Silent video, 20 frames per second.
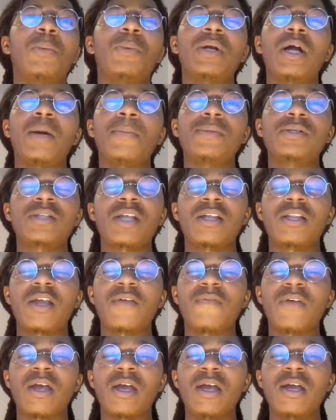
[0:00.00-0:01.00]
I wonder how much they
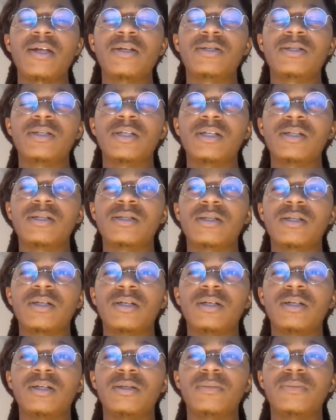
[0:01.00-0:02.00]
they've aged since
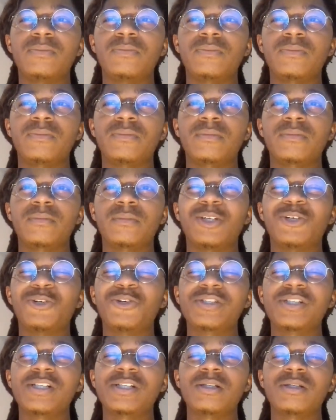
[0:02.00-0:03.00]
um,
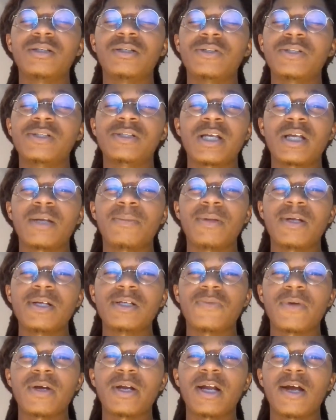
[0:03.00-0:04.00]
or is this or is this taking
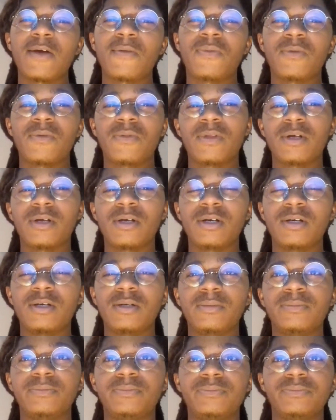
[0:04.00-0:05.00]
place right after the
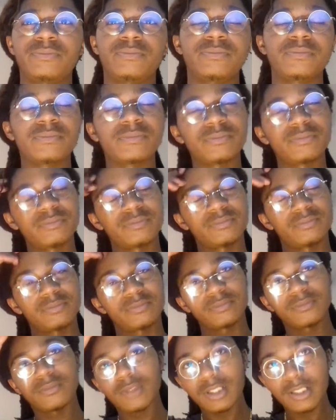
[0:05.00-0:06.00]
um,
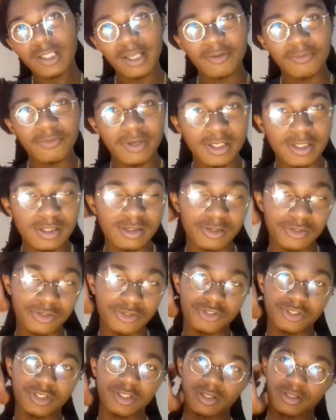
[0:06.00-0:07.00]
that race
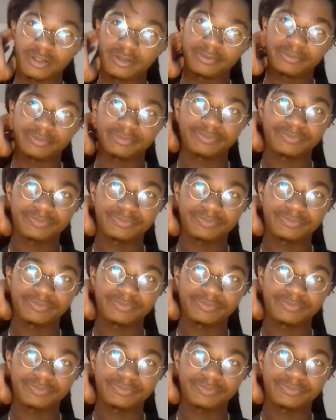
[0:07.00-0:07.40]
and shit?